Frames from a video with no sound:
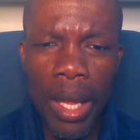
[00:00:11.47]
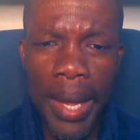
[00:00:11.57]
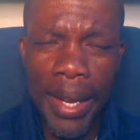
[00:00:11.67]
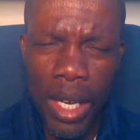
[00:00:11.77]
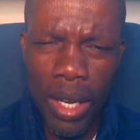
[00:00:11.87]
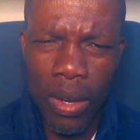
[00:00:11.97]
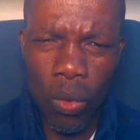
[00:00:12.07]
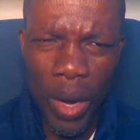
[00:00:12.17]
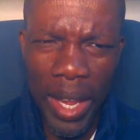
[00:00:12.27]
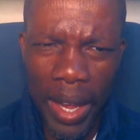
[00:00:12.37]
And
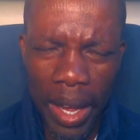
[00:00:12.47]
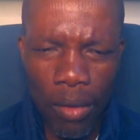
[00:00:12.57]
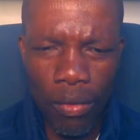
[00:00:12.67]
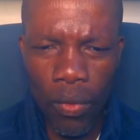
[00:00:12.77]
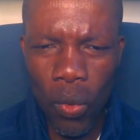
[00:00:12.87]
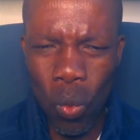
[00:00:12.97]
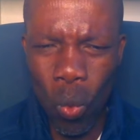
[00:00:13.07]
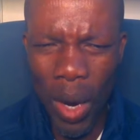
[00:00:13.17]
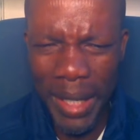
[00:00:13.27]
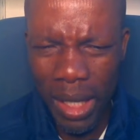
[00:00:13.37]
we have
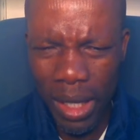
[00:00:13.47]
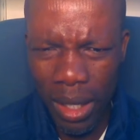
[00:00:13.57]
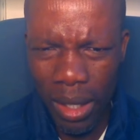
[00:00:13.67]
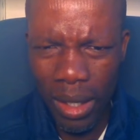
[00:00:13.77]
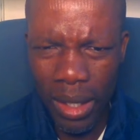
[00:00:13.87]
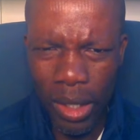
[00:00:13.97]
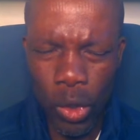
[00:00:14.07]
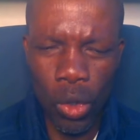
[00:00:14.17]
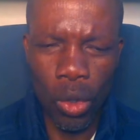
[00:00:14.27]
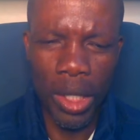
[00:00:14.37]
what is
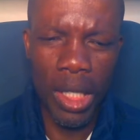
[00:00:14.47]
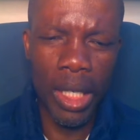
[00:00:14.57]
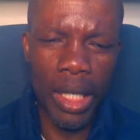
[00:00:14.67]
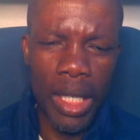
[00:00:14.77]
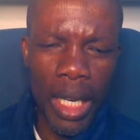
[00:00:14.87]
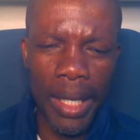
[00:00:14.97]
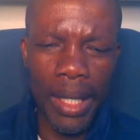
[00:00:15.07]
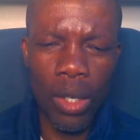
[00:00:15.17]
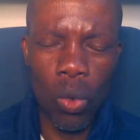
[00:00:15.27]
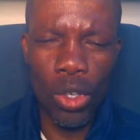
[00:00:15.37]
not
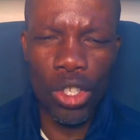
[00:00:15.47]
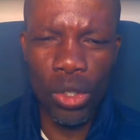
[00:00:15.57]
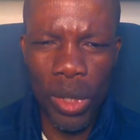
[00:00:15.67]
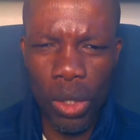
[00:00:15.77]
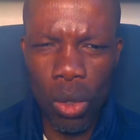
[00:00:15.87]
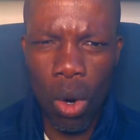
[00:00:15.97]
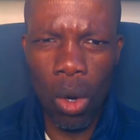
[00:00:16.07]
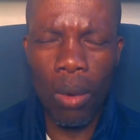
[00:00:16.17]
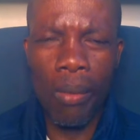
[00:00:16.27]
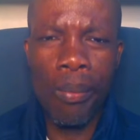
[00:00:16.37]
entirely good news at all,